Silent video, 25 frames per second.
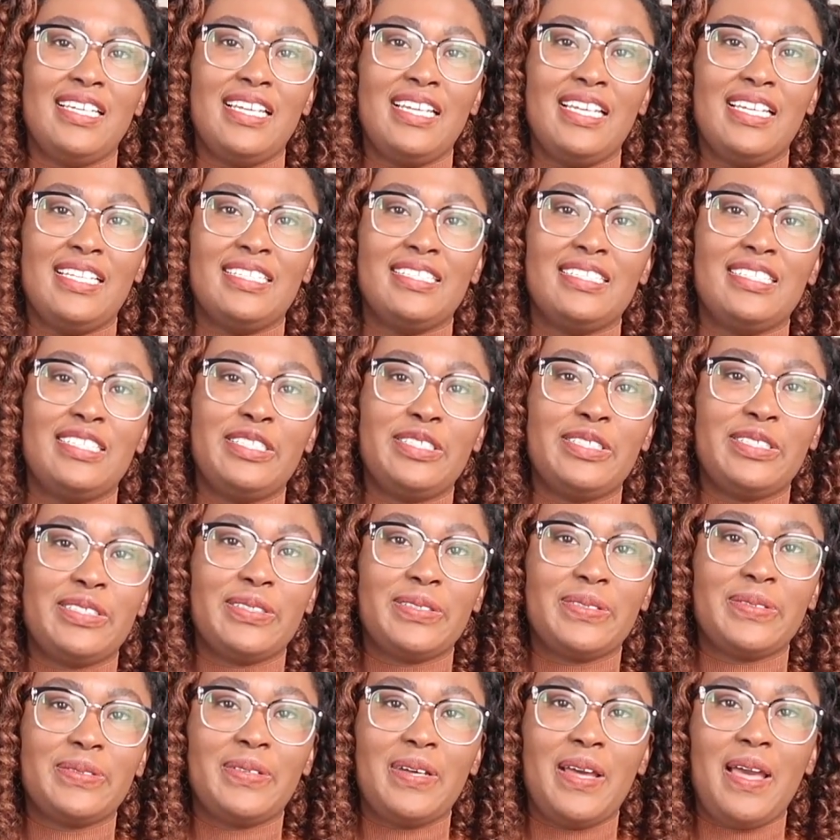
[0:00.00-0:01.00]

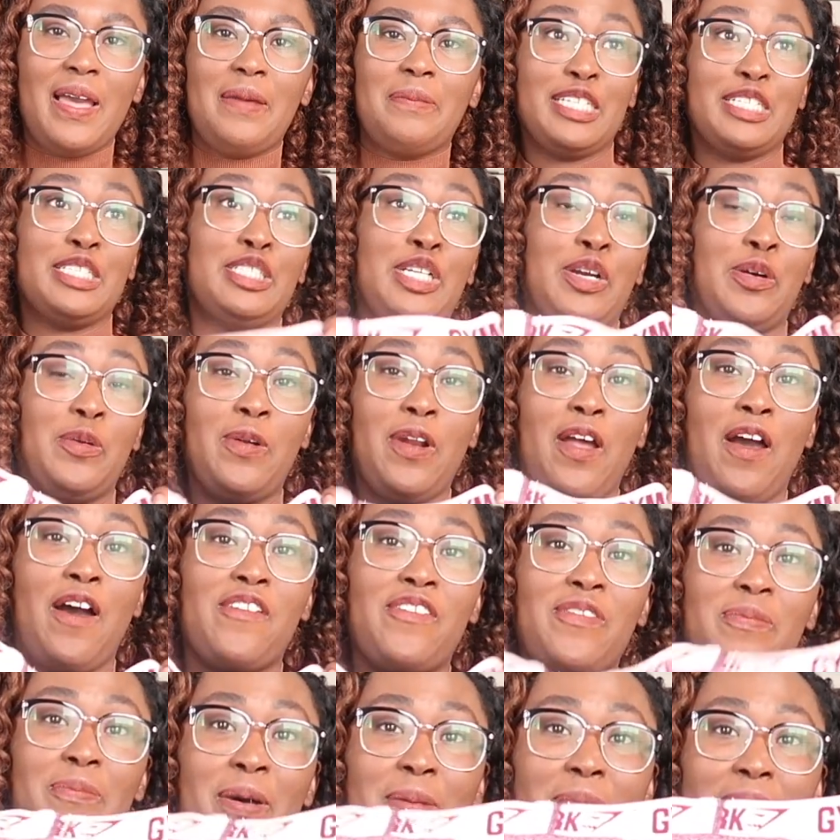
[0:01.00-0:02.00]
into like showing
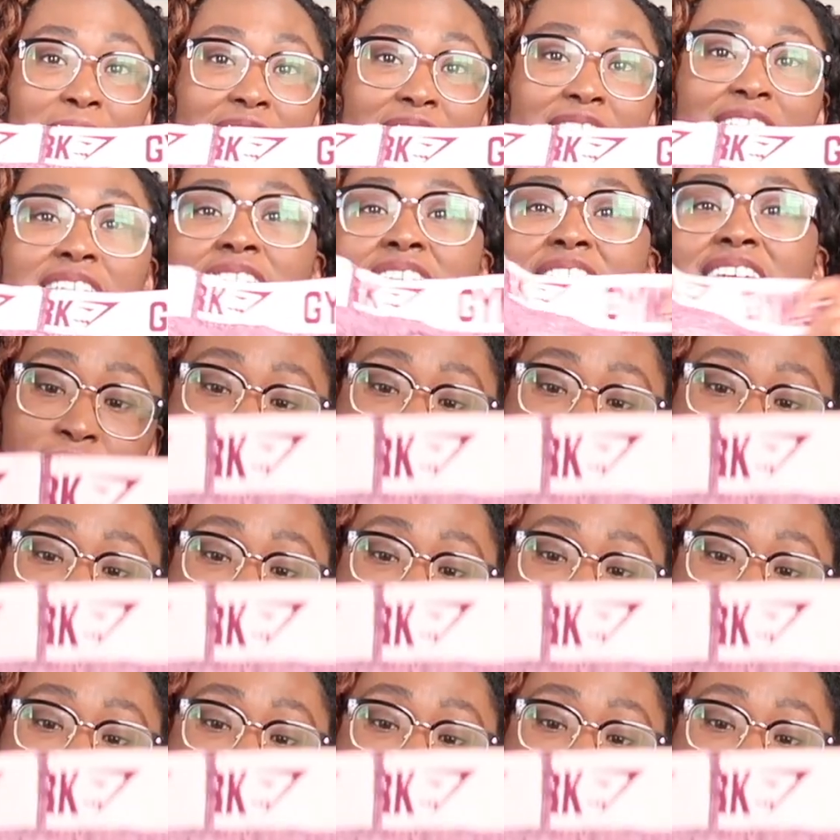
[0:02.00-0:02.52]
off my butt. I